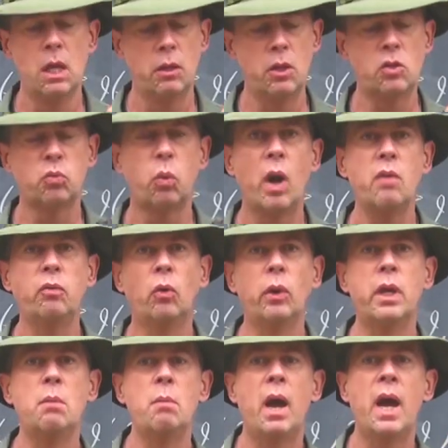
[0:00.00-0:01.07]
This rifle
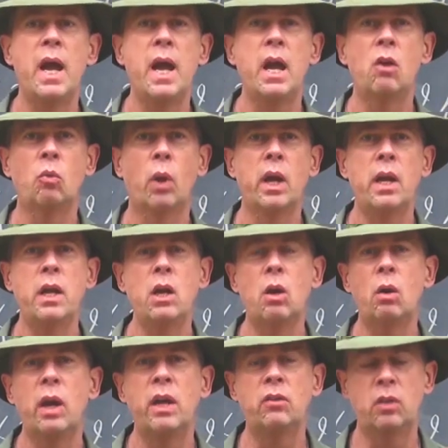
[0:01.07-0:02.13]
in my hand right
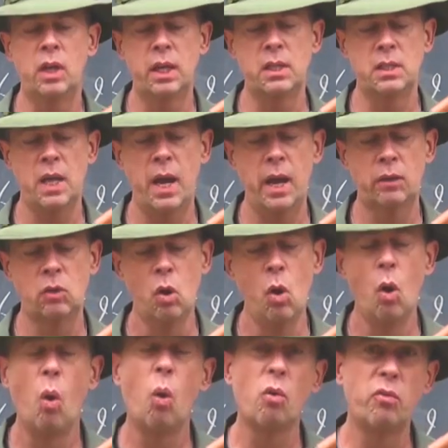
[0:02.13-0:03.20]
here is an exact
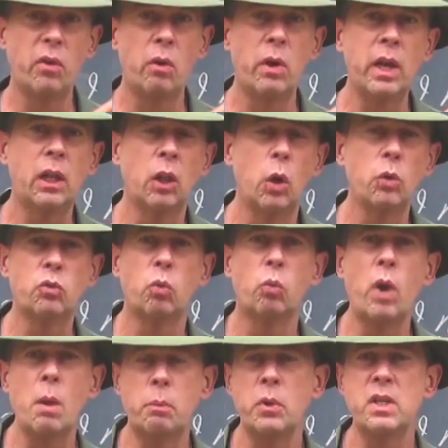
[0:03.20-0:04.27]
or very close
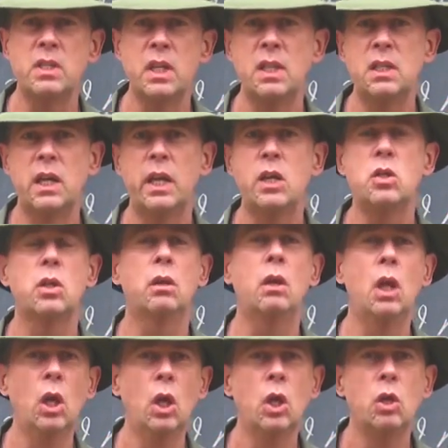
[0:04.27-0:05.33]

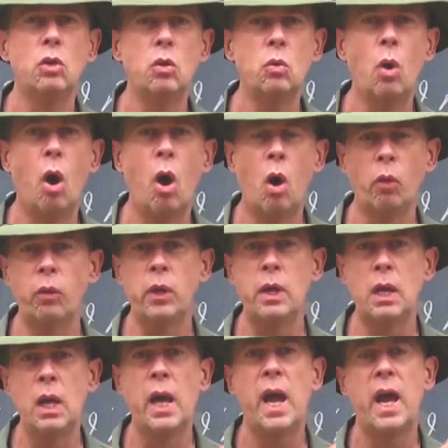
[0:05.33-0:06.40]
representation to all
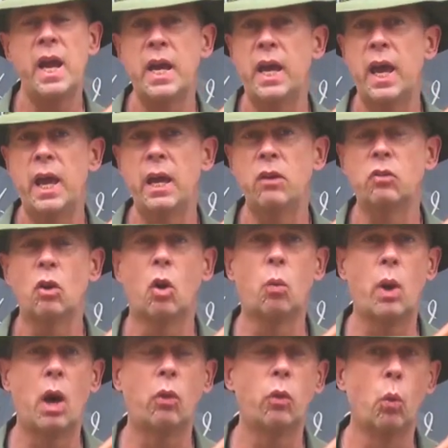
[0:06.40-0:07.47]
the AKs
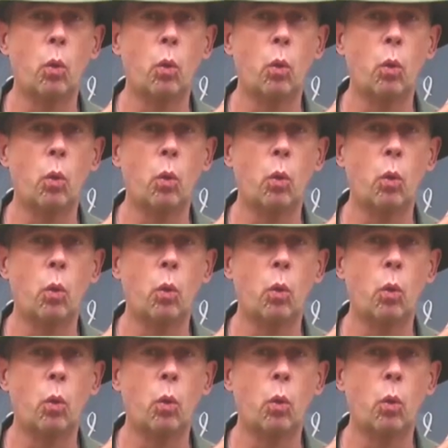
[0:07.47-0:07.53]
around the